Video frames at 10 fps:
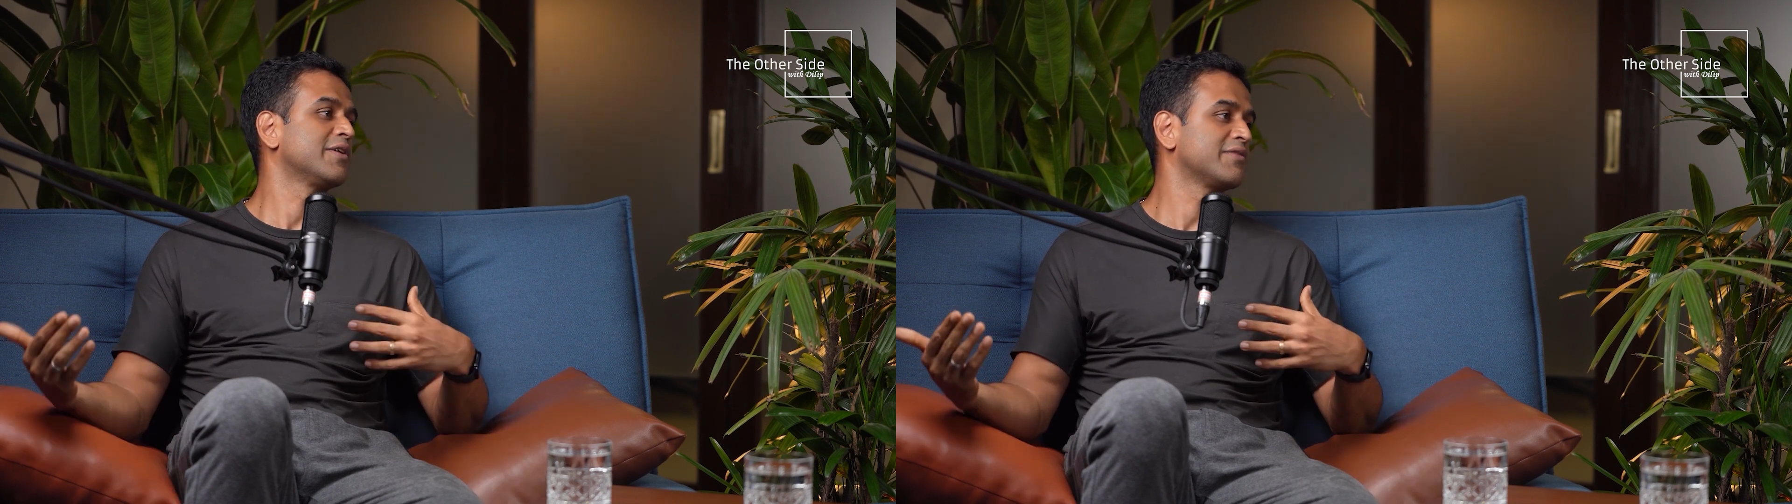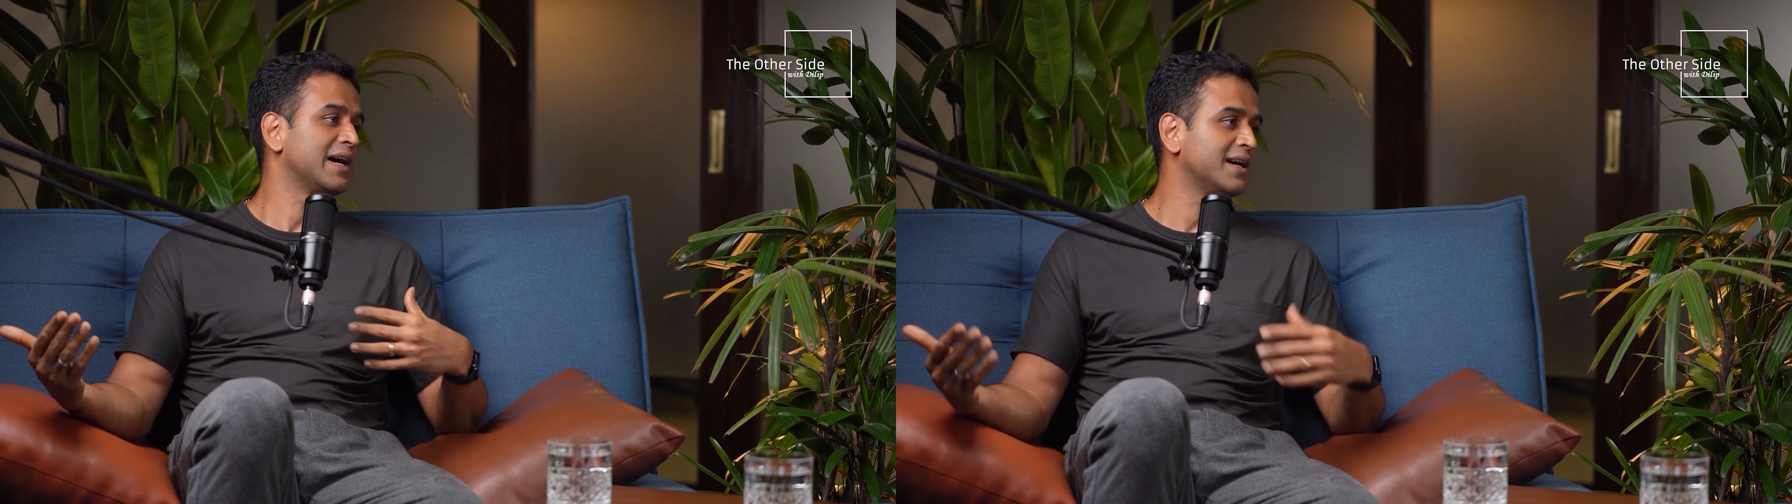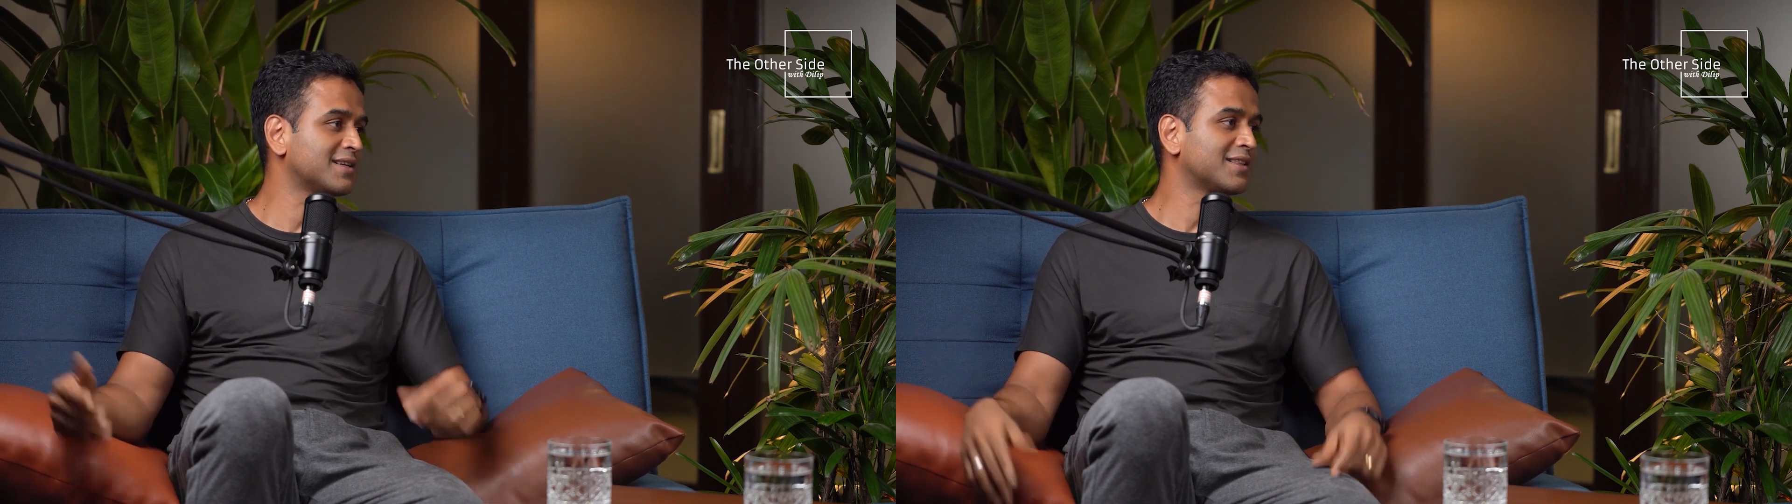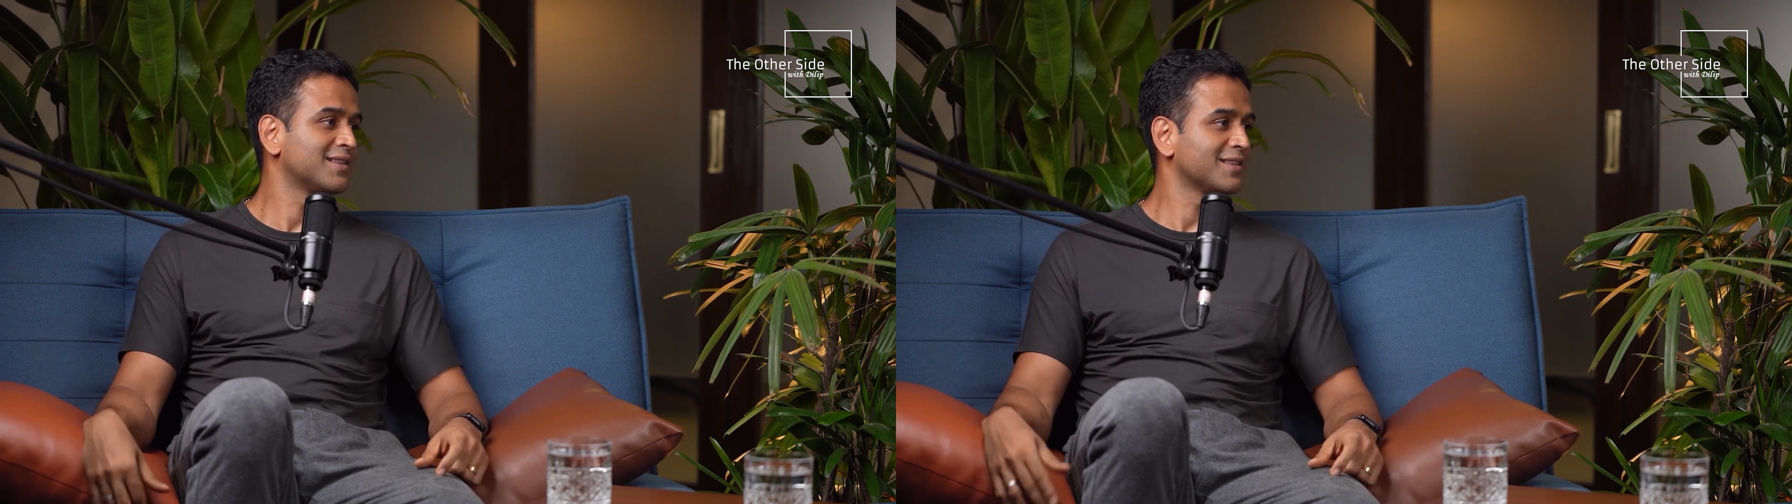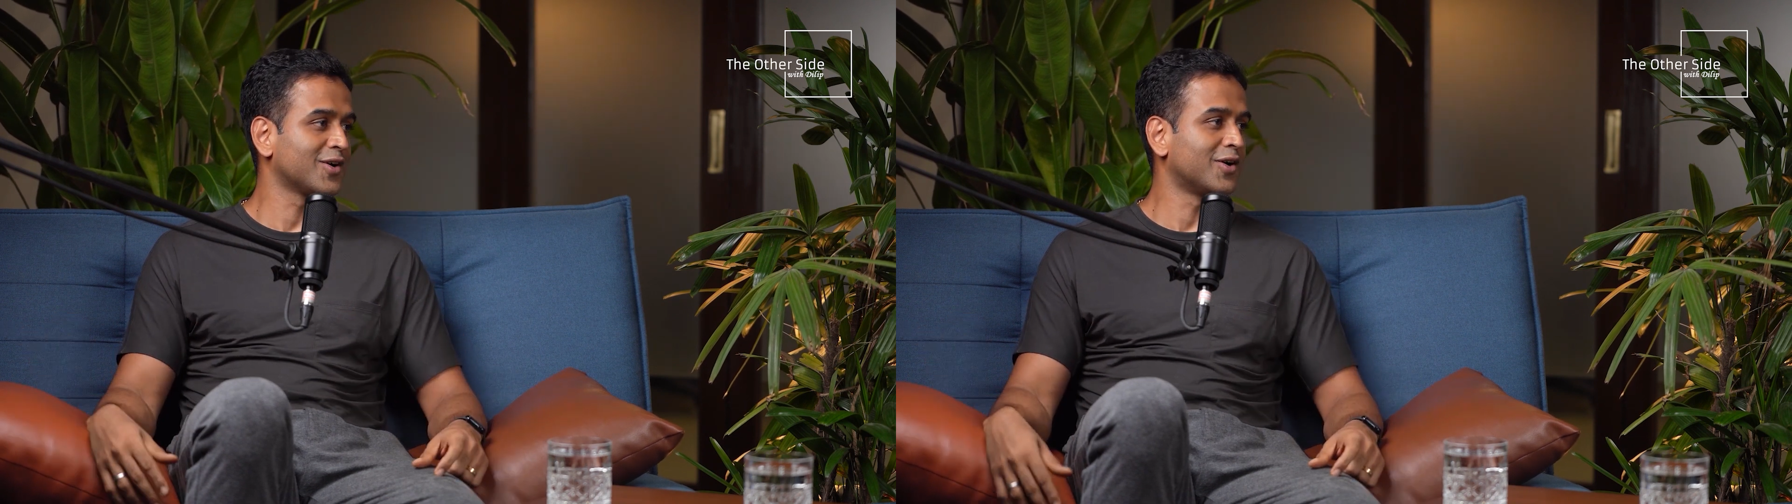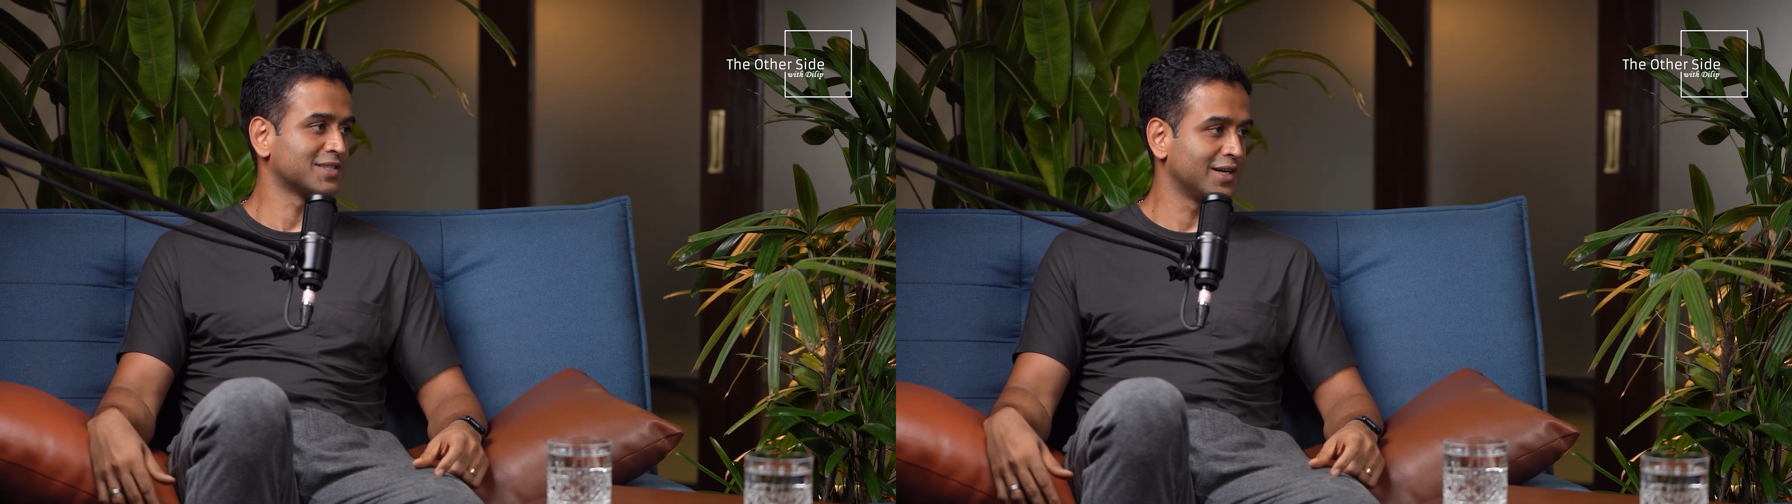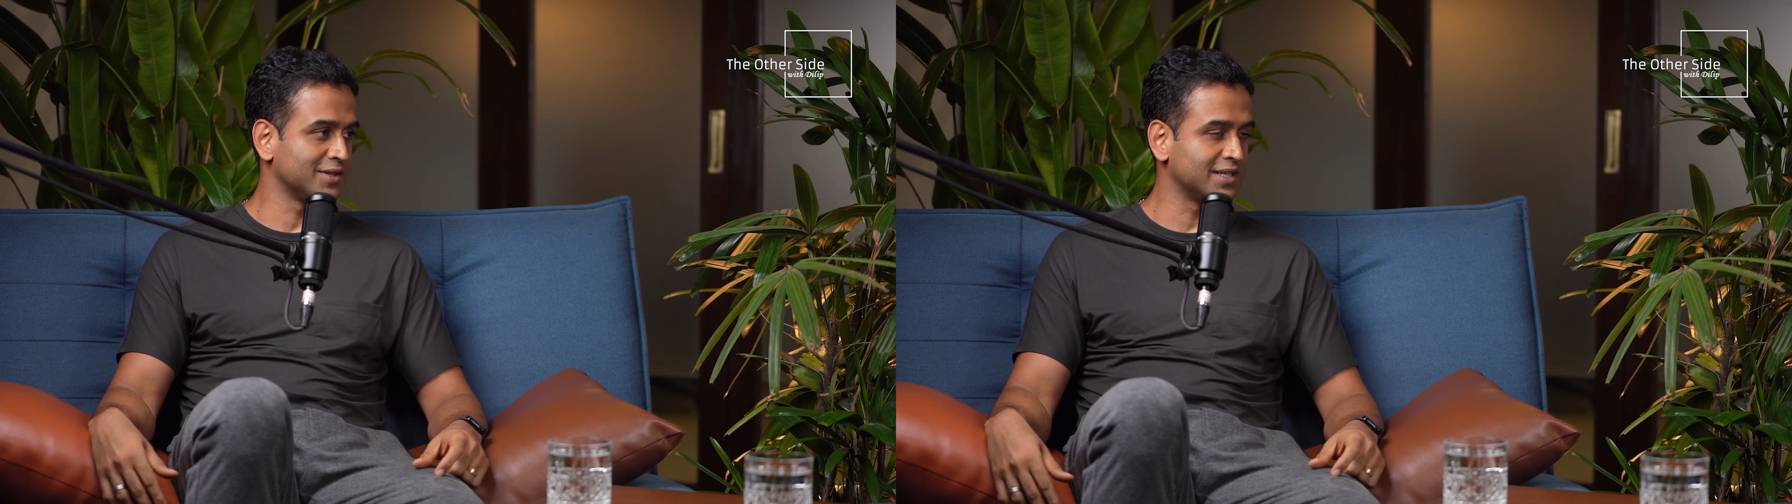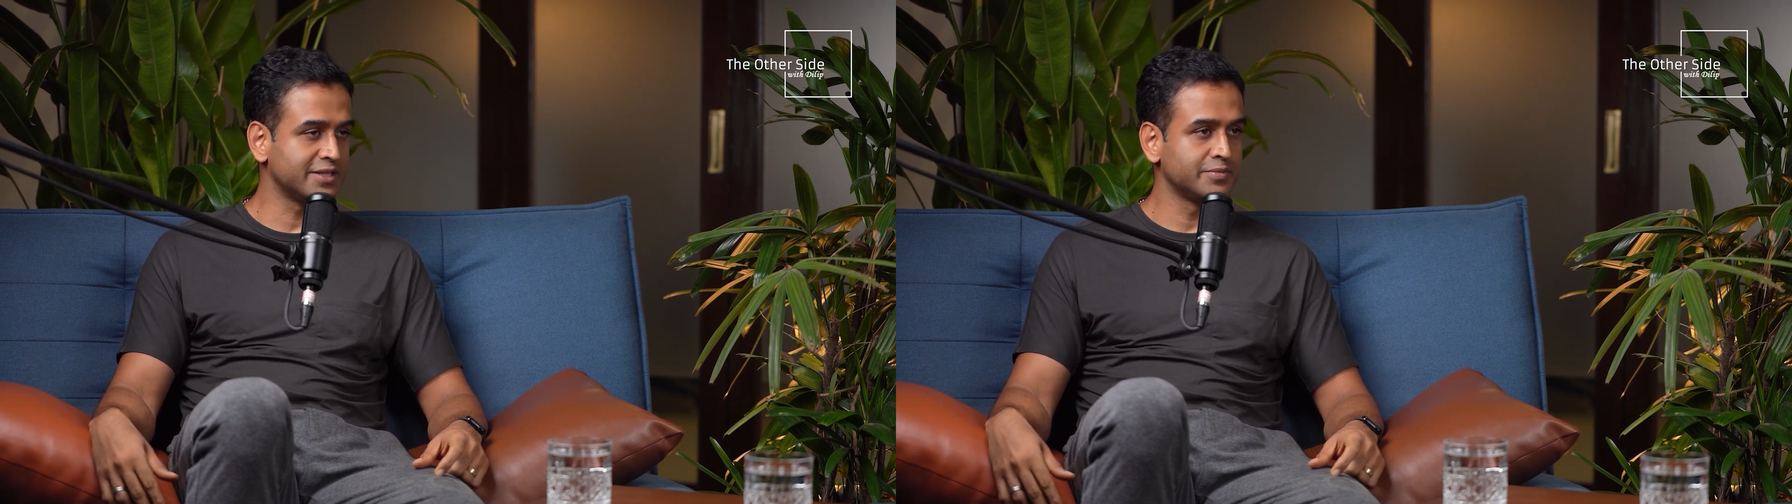of that thoughts
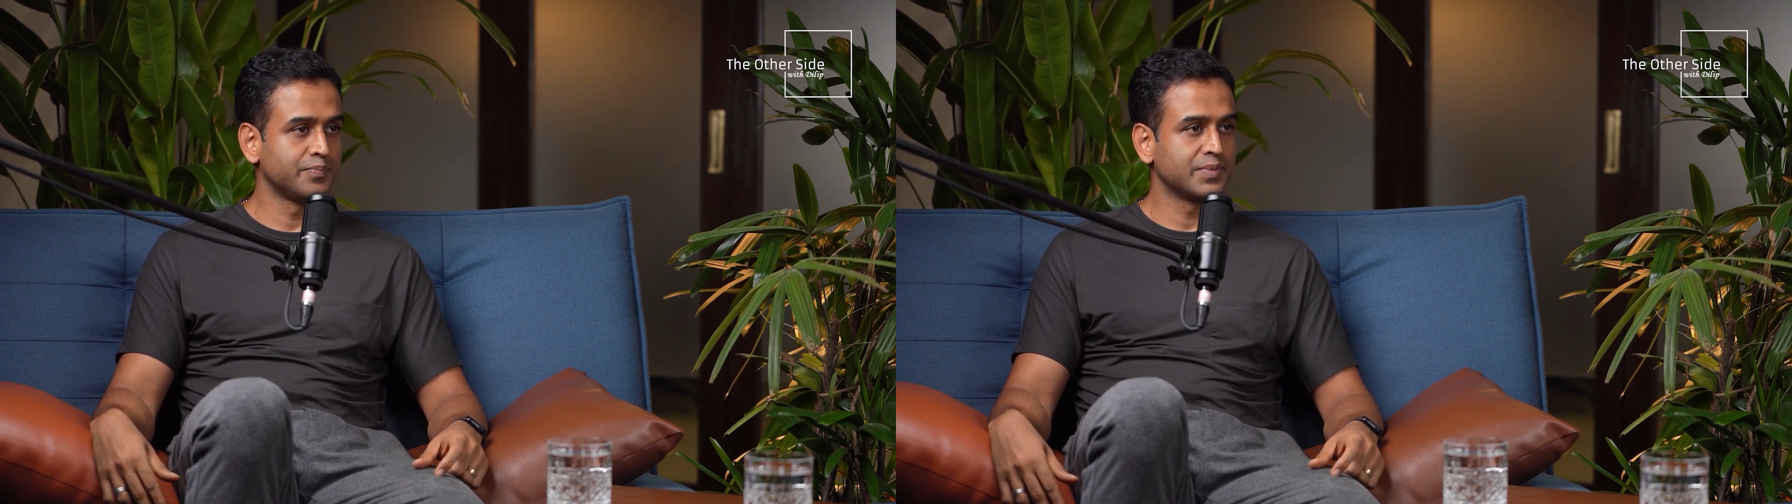out there.